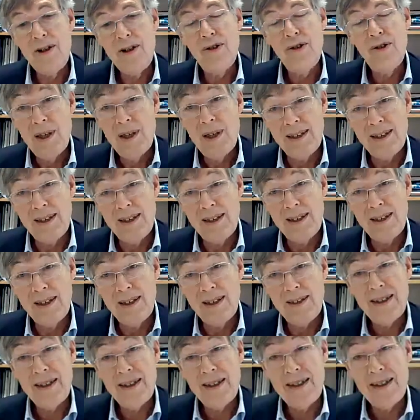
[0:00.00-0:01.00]
This is,
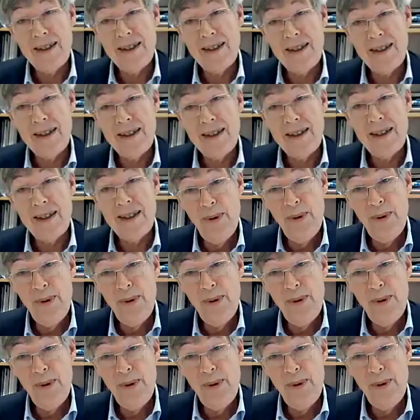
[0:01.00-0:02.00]
we are really
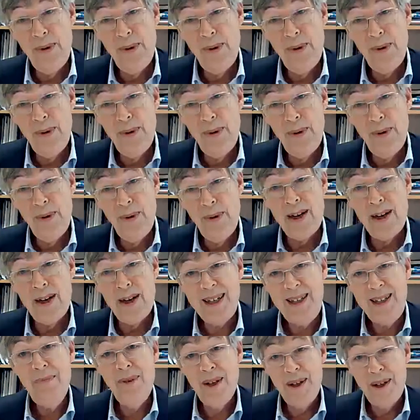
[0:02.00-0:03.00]
in a
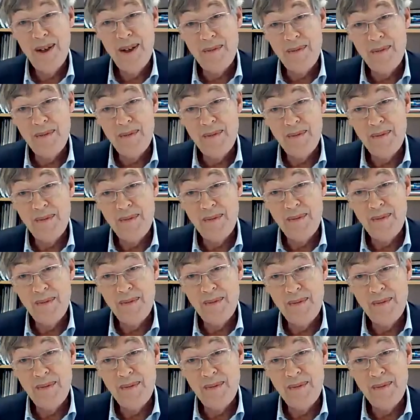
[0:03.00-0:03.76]
deep mess.